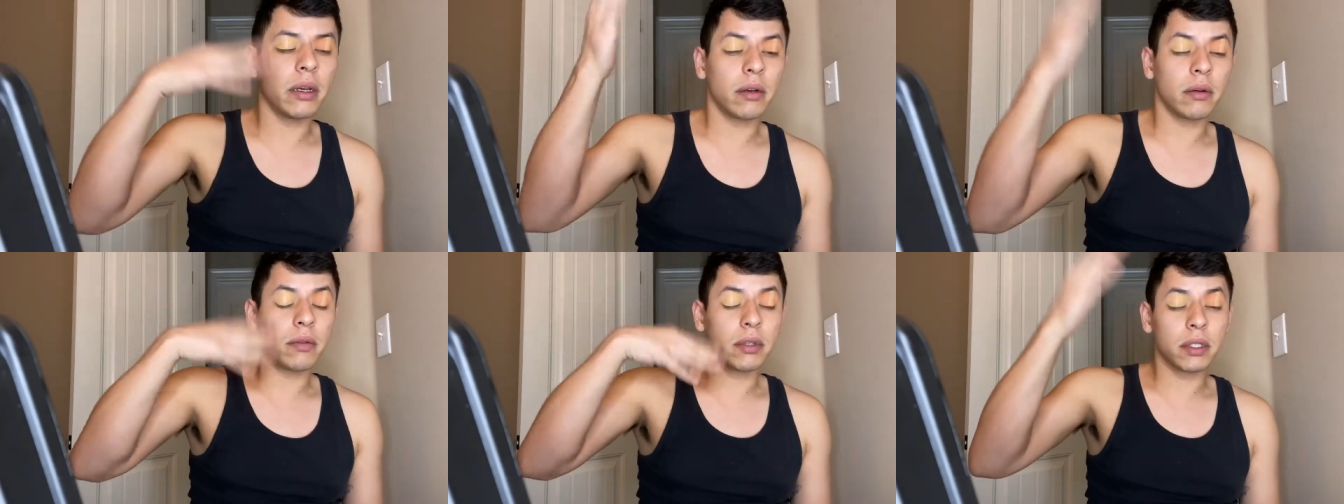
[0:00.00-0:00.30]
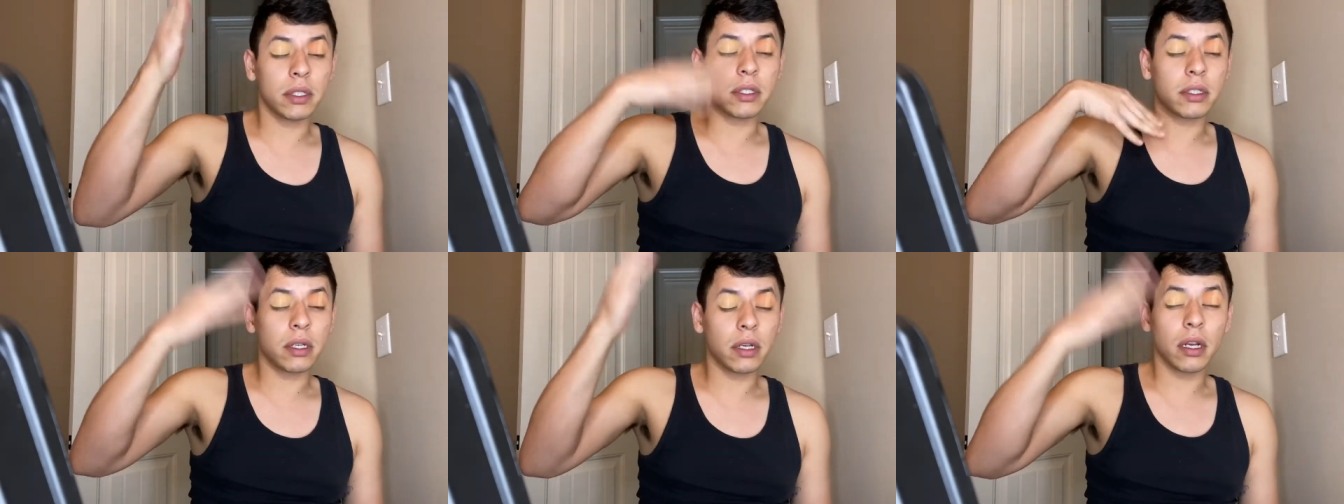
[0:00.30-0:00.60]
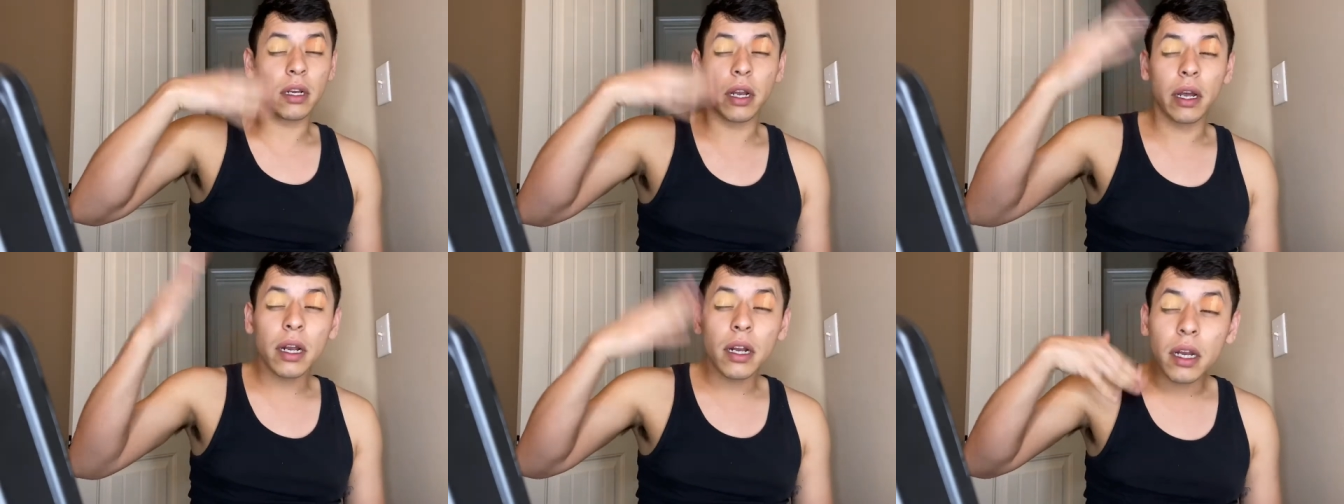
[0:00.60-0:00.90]
We're just gonna
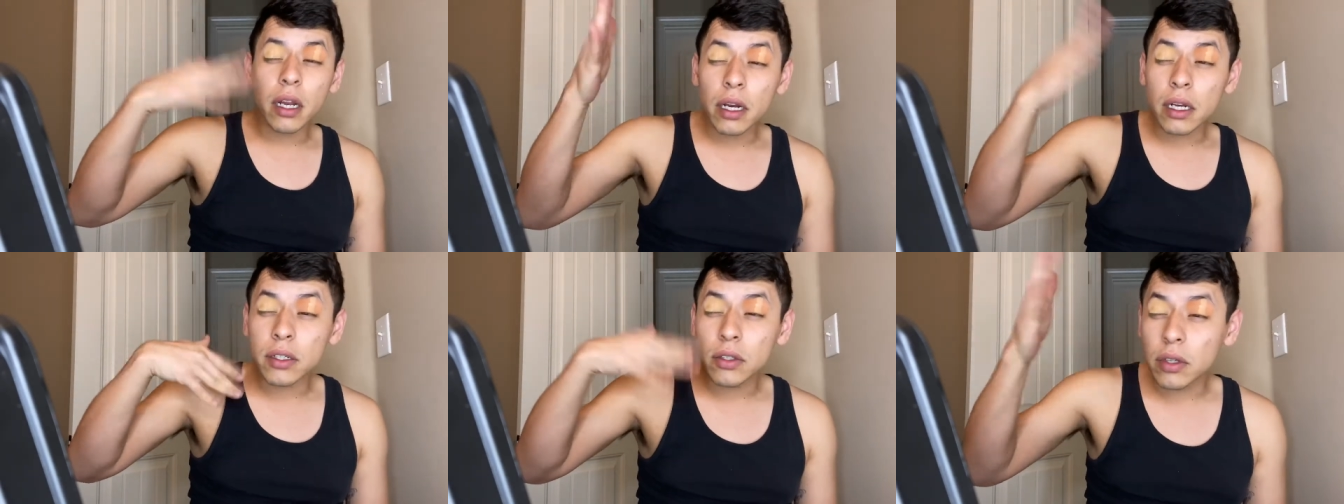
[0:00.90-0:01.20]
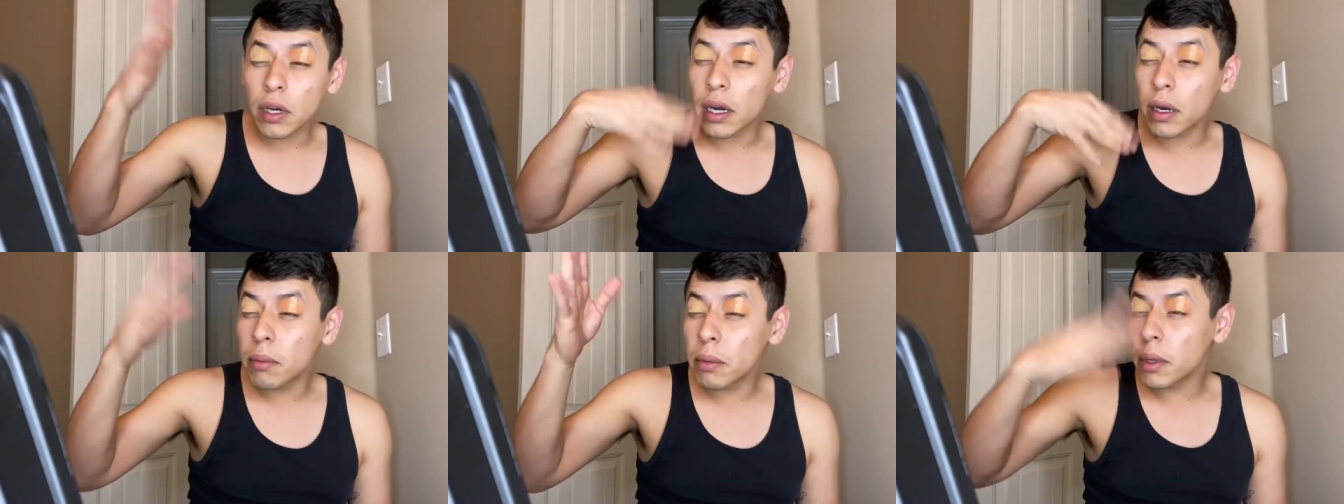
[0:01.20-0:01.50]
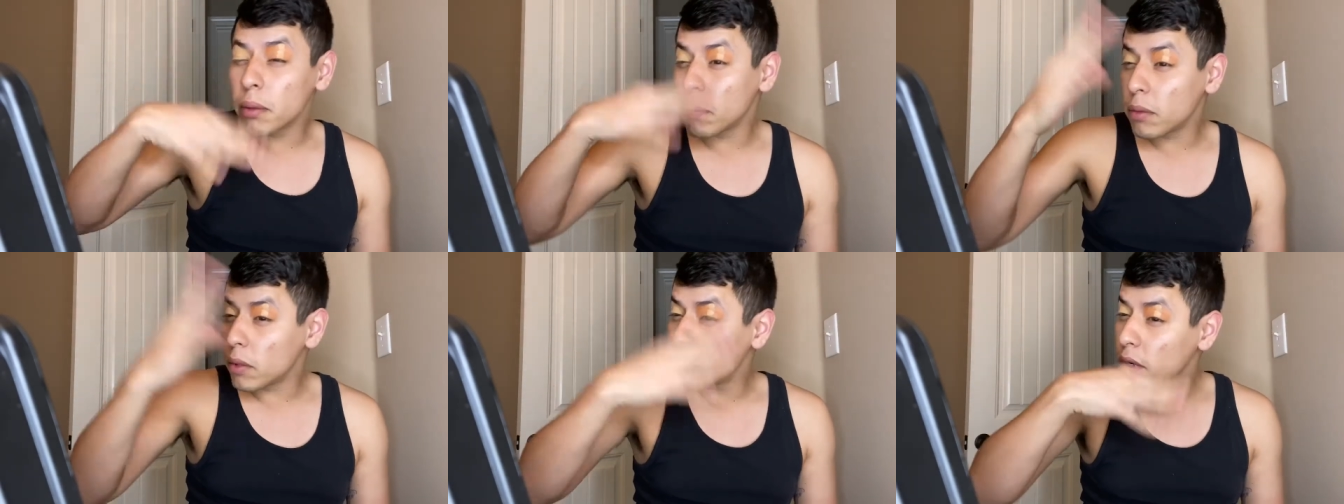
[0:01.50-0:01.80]
like let it dry a bit
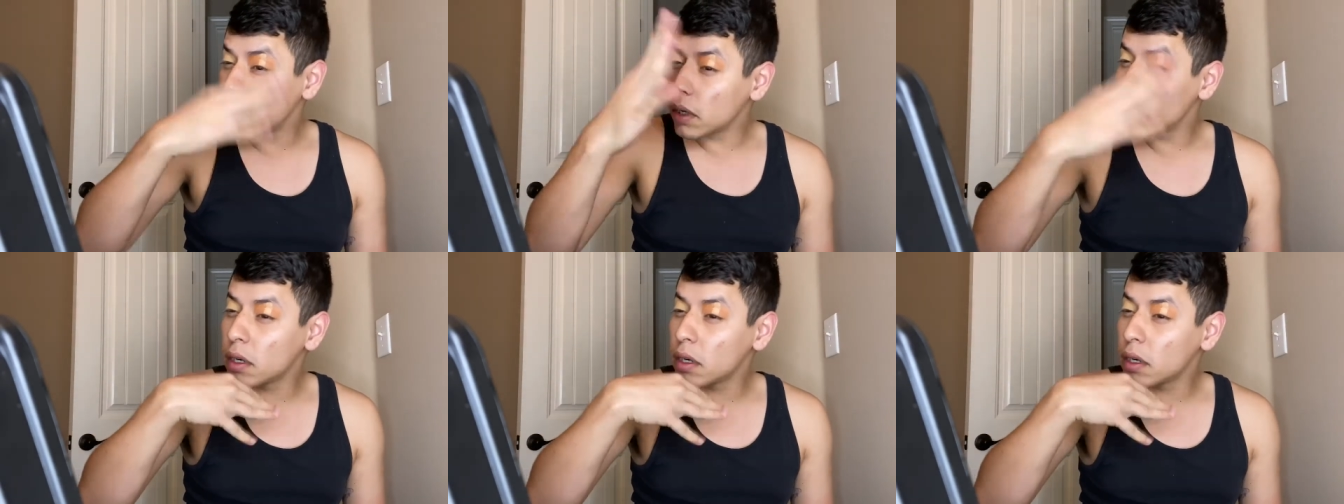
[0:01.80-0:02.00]
more.